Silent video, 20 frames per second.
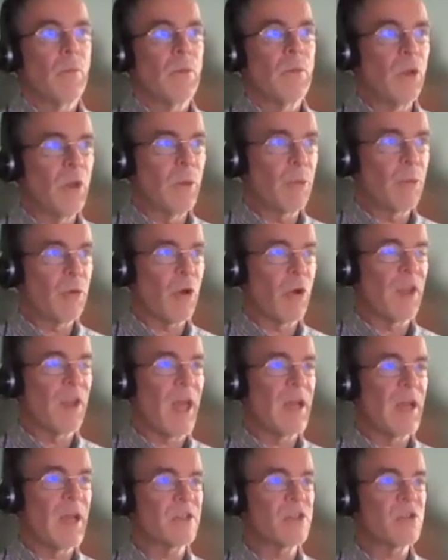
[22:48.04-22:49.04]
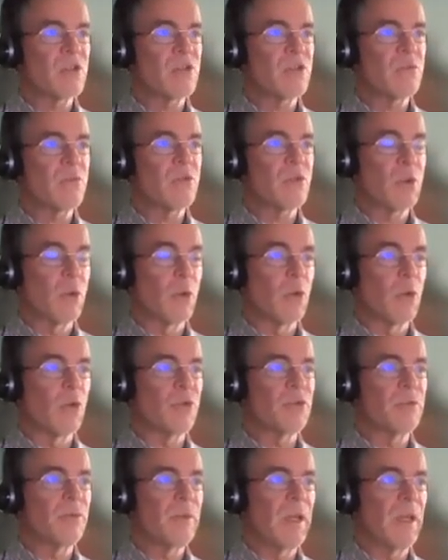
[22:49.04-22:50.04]
UniProt has
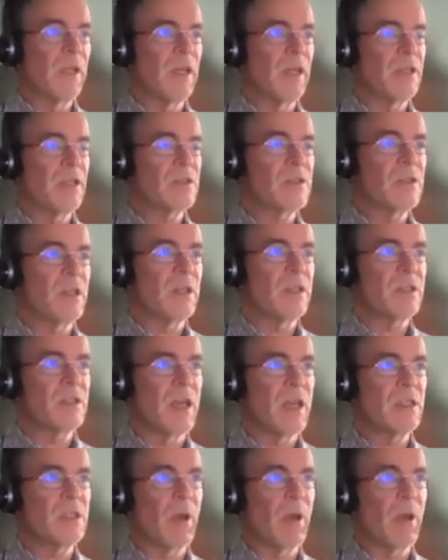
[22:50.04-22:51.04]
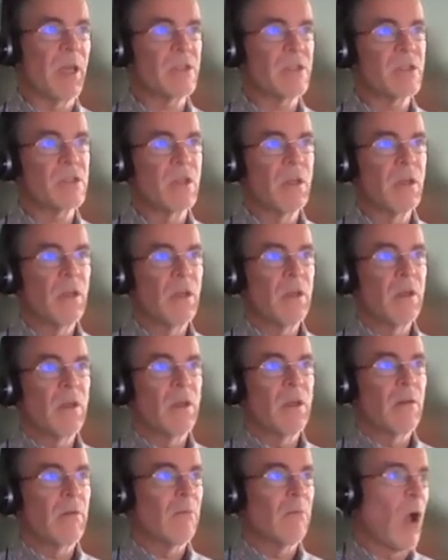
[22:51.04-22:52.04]
stored in its database
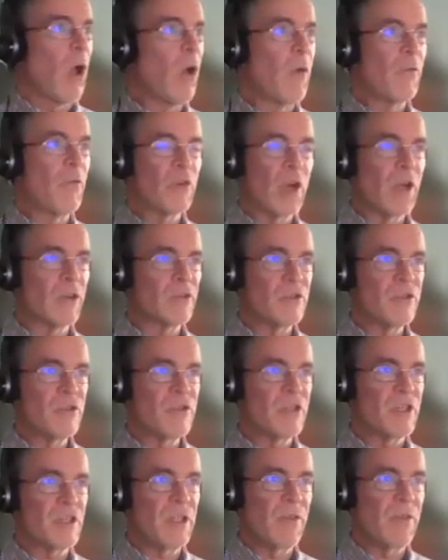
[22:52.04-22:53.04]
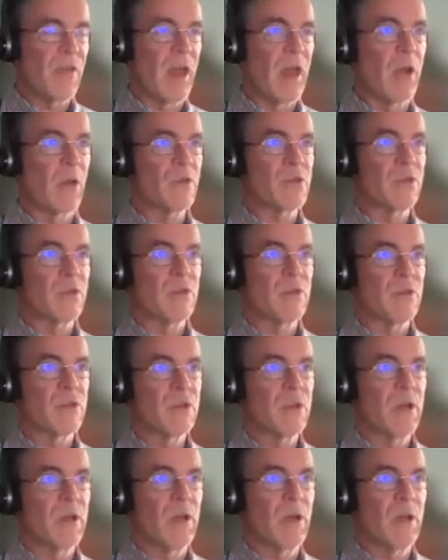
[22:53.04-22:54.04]
over 160,000
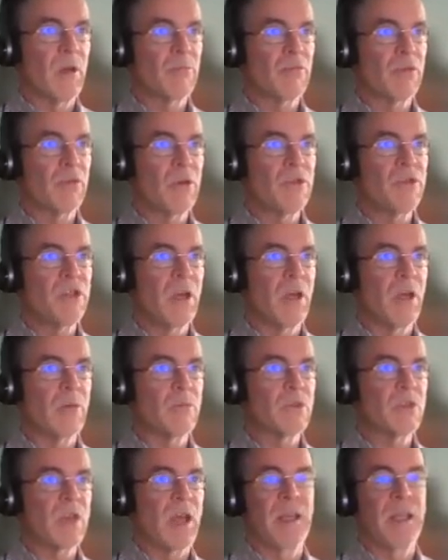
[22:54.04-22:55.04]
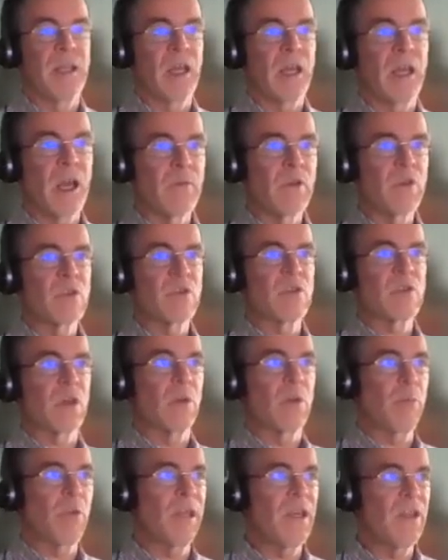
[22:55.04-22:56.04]
proteomes, and it covers the
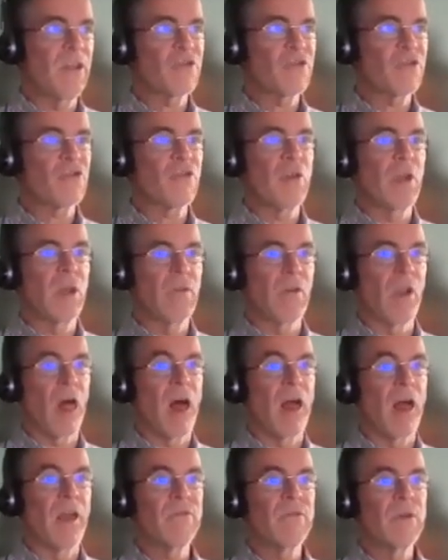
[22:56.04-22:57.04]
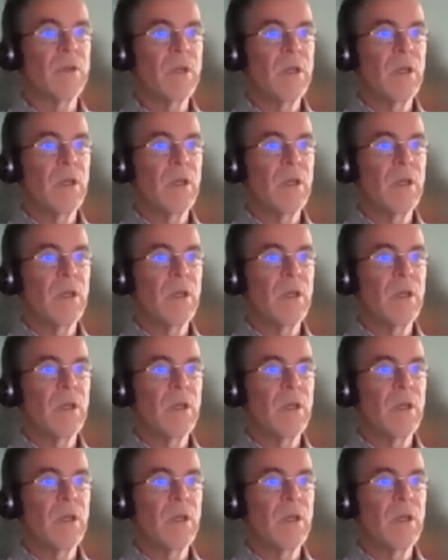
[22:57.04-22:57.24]
complete tree of life.